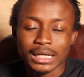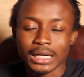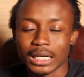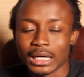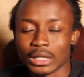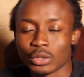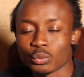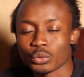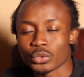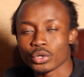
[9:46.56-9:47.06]

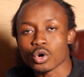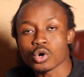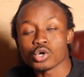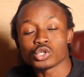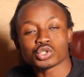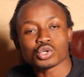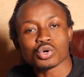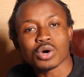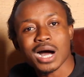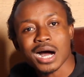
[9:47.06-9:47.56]
and we
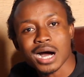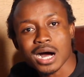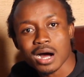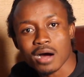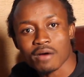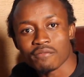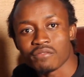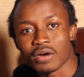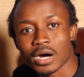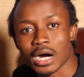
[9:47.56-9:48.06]
also
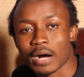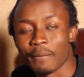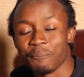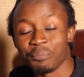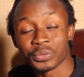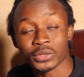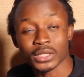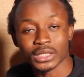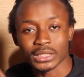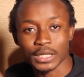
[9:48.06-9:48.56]
have
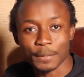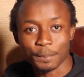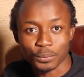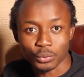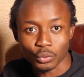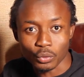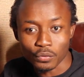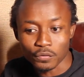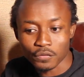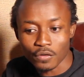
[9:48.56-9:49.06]
the
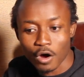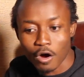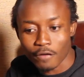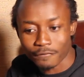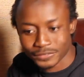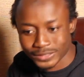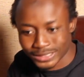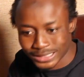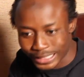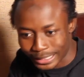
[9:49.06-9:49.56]
proof
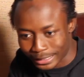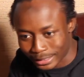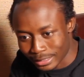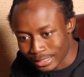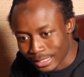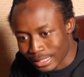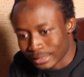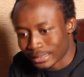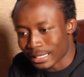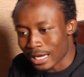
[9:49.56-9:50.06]
of stake.
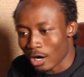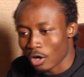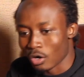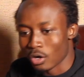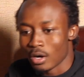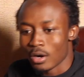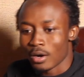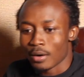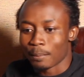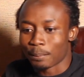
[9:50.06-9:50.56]

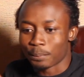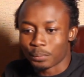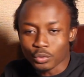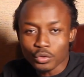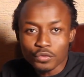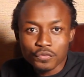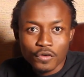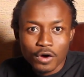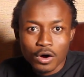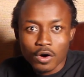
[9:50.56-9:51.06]
Now,
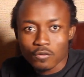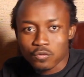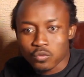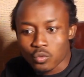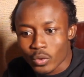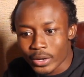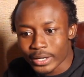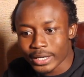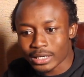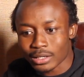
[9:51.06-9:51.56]
proof of
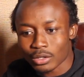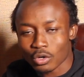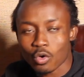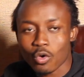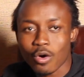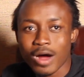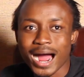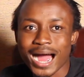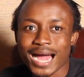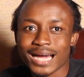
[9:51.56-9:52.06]
work
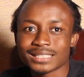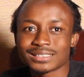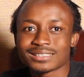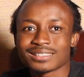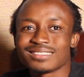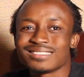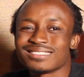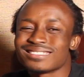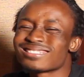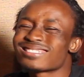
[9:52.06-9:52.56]
requires
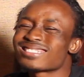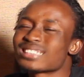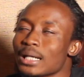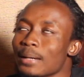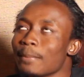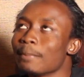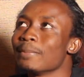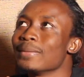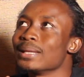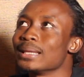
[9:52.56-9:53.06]

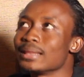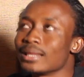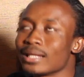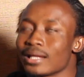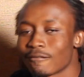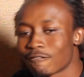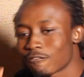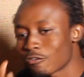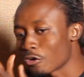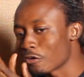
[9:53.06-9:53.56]
some
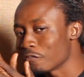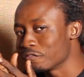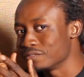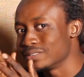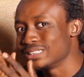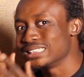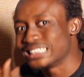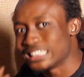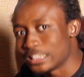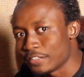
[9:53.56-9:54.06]
level of
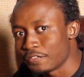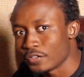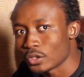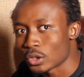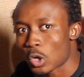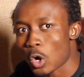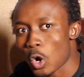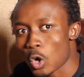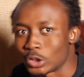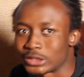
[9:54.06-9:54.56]

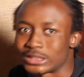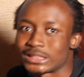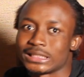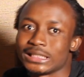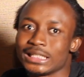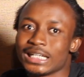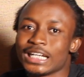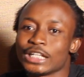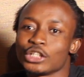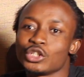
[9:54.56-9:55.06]
difficulty.
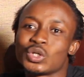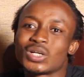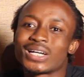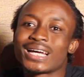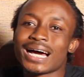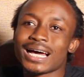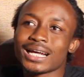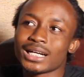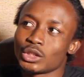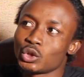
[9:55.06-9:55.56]
You
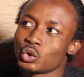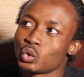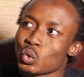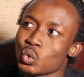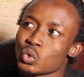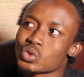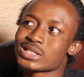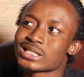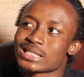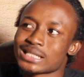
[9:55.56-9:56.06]
gotta
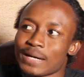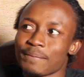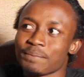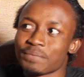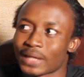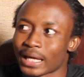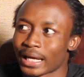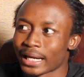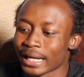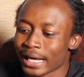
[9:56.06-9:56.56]
do
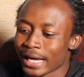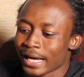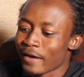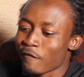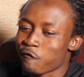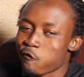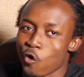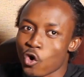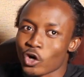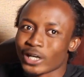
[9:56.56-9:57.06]
something
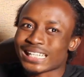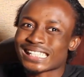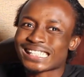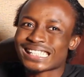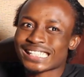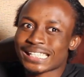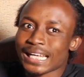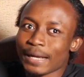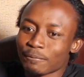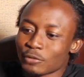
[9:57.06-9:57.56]
for
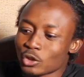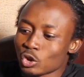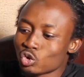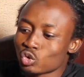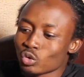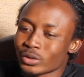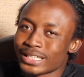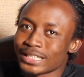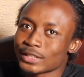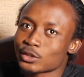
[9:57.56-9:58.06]
something
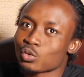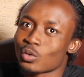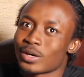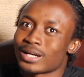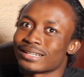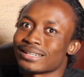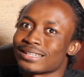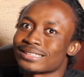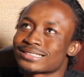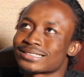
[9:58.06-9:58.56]
to get to
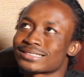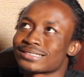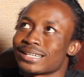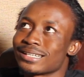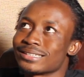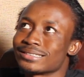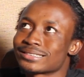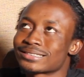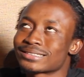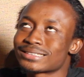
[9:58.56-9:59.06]

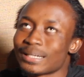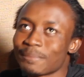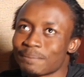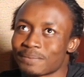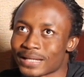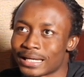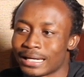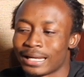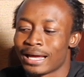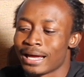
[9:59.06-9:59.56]
understand
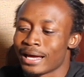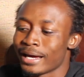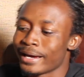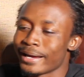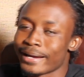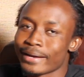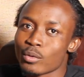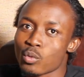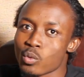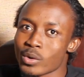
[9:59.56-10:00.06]
something,
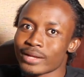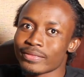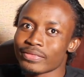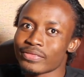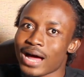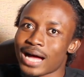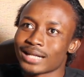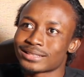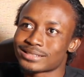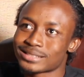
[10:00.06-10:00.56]
and
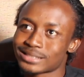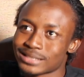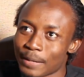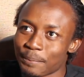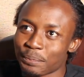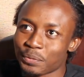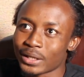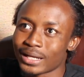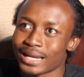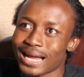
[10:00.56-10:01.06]
when that
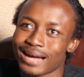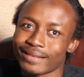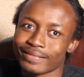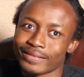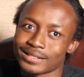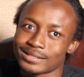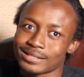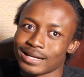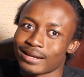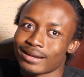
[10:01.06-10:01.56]
something
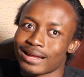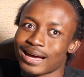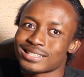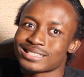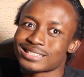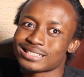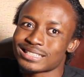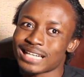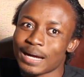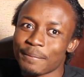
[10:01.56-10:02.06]
understands
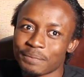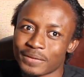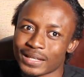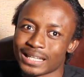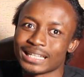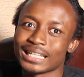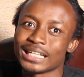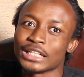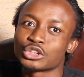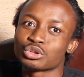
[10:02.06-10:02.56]
that
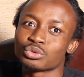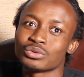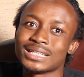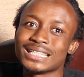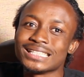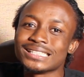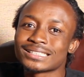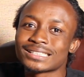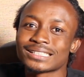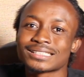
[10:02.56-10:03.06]
something, it
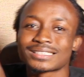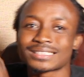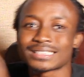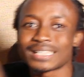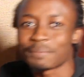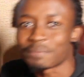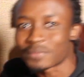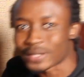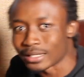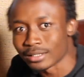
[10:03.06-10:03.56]
releases
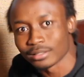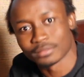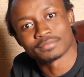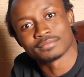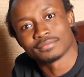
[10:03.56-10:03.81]
something.